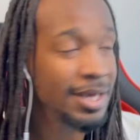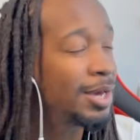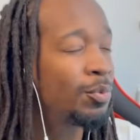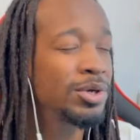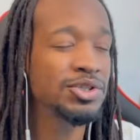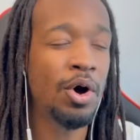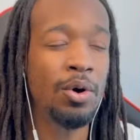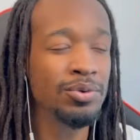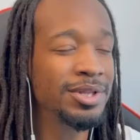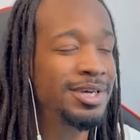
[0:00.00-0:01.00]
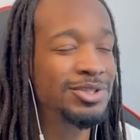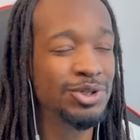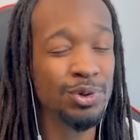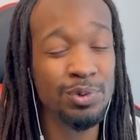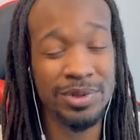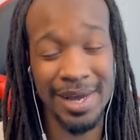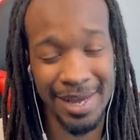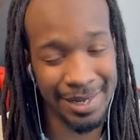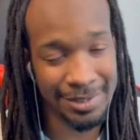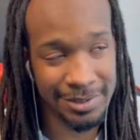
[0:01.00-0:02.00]
It was only 2
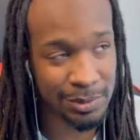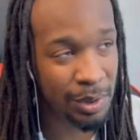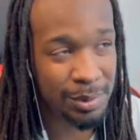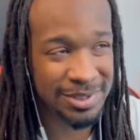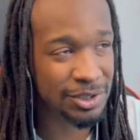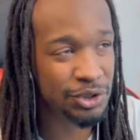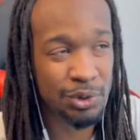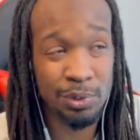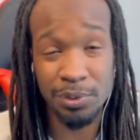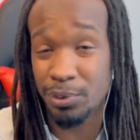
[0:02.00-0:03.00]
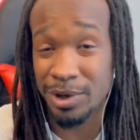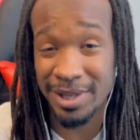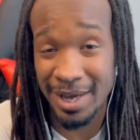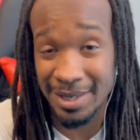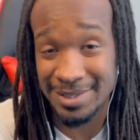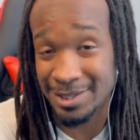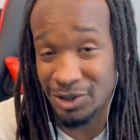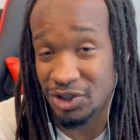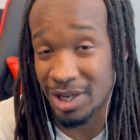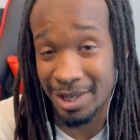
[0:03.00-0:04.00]
days. What was it? 2-3 days
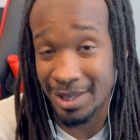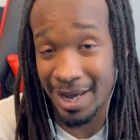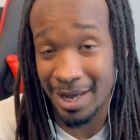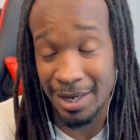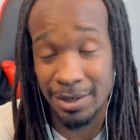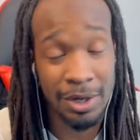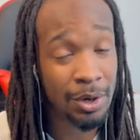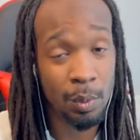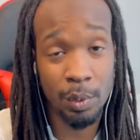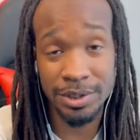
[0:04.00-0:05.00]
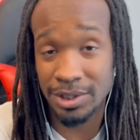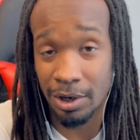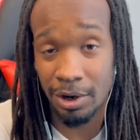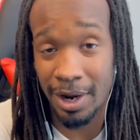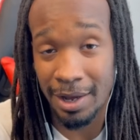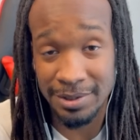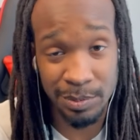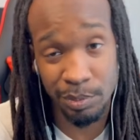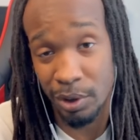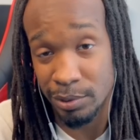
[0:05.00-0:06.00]
since Jedediah went to her house
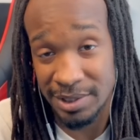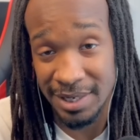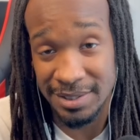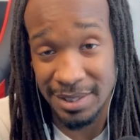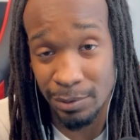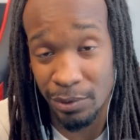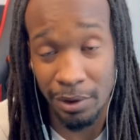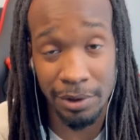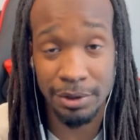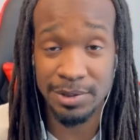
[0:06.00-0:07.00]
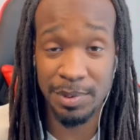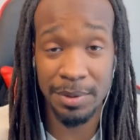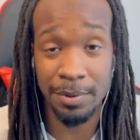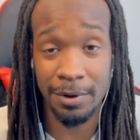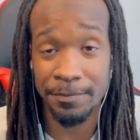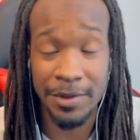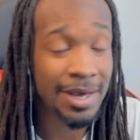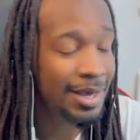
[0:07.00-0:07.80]
and protested with all those people.